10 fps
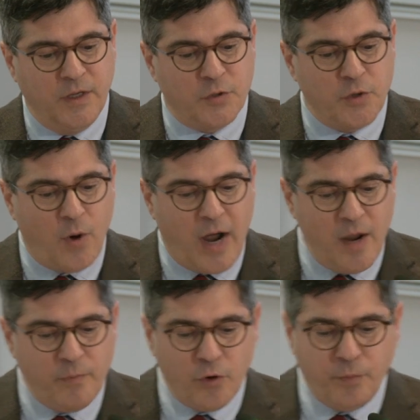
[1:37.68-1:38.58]
So
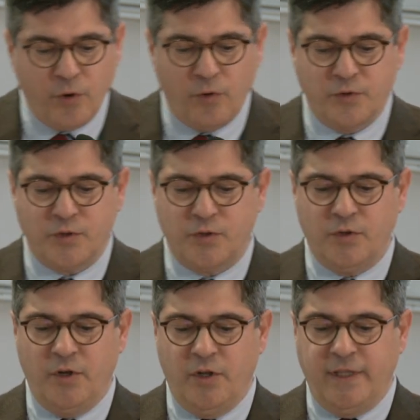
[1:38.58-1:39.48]
I propose
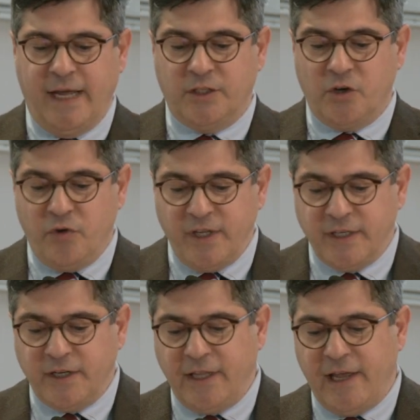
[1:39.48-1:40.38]
that
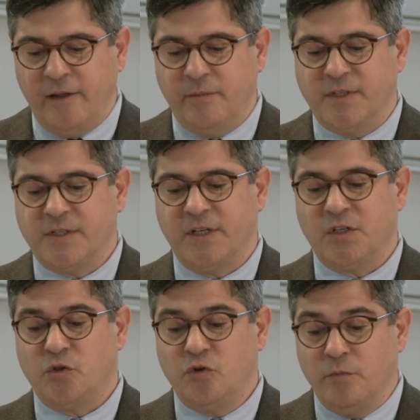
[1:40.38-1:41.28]
critical elements such
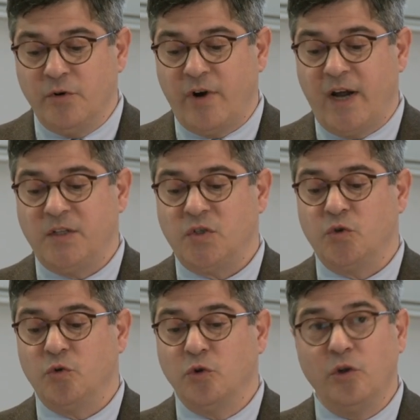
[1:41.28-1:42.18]
as human rights,
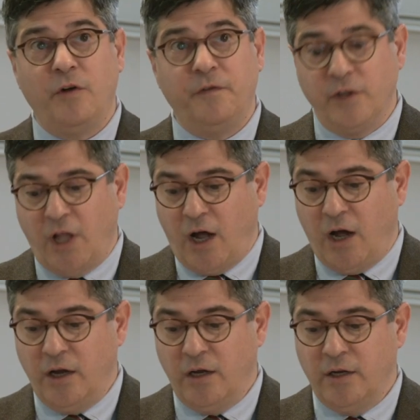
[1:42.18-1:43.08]
the rule of
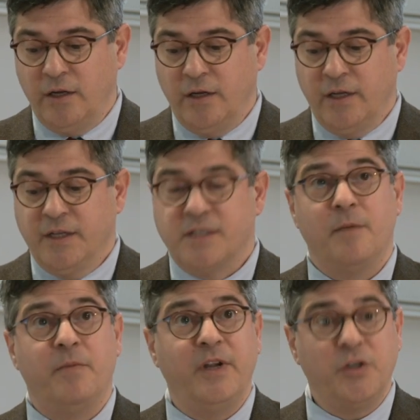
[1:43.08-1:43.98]
law,
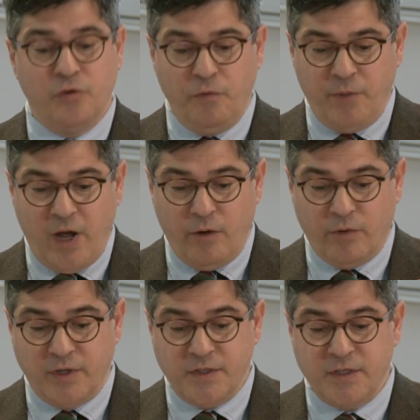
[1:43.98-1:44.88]
separation of
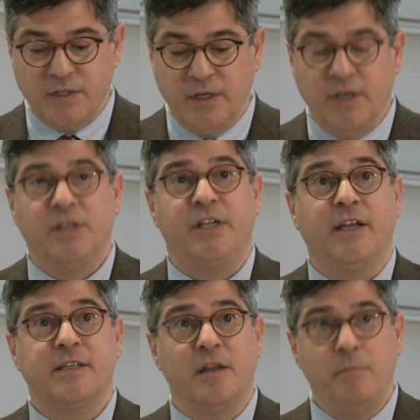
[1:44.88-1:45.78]
powers,
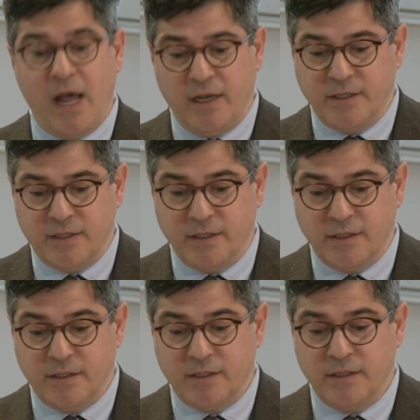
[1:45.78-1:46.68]
checks and
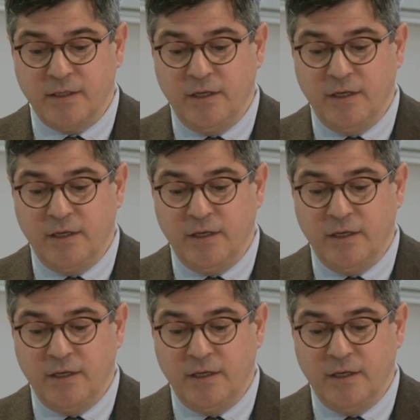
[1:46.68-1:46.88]
balances,